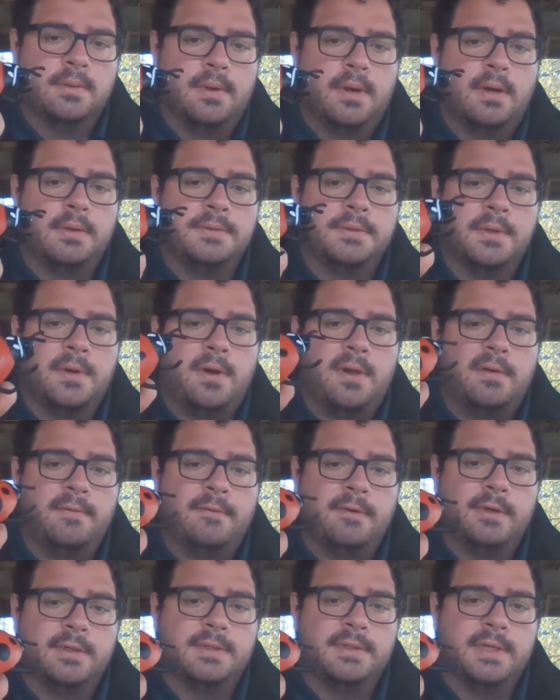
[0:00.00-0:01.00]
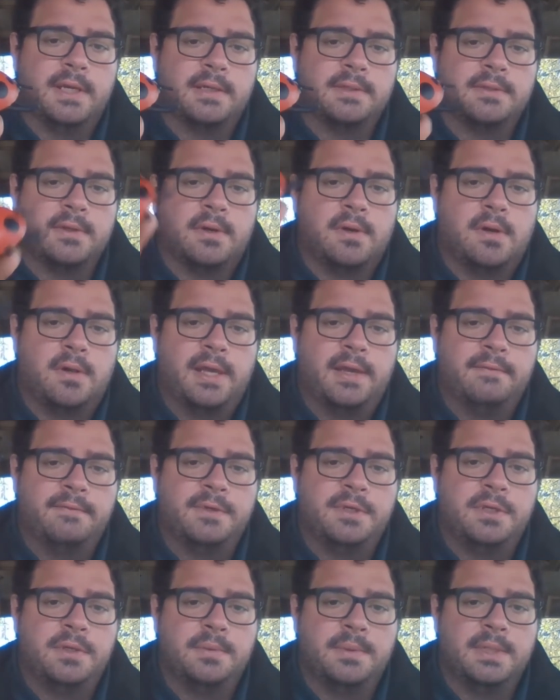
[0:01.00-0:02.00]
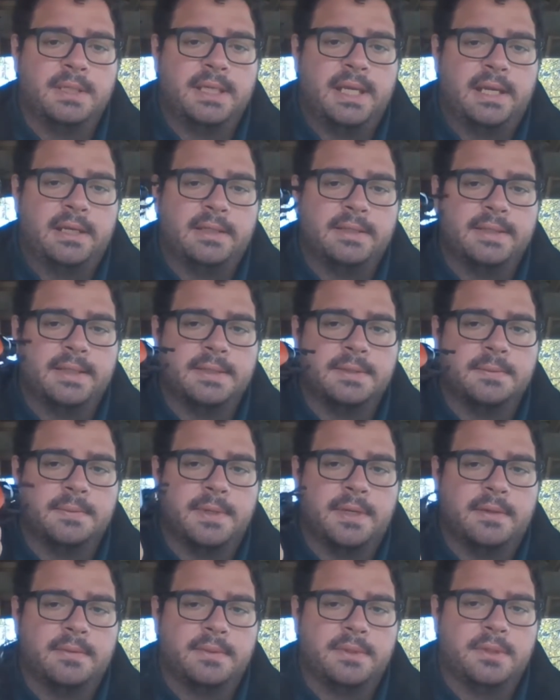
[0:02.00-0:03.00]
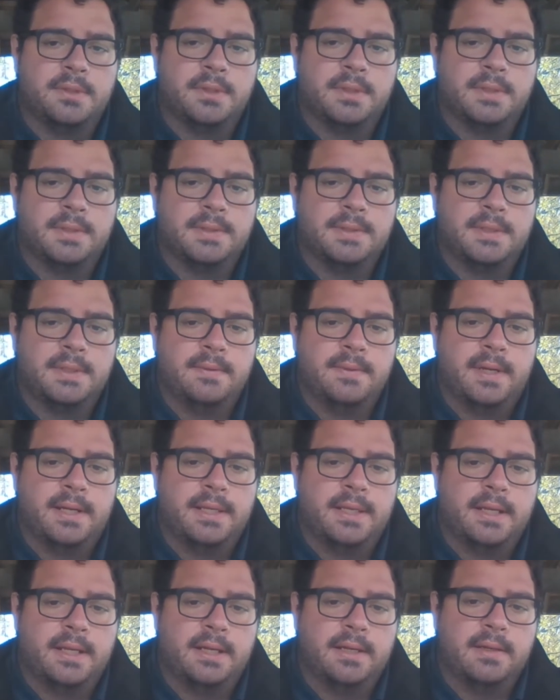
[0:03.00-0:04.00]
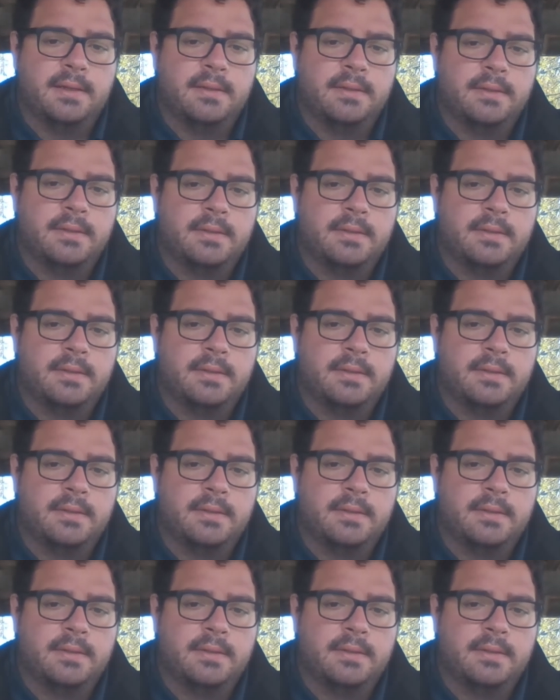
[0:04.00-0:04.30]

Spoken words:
Also, all of our insects all have 2 antennas as well, which you can see right there.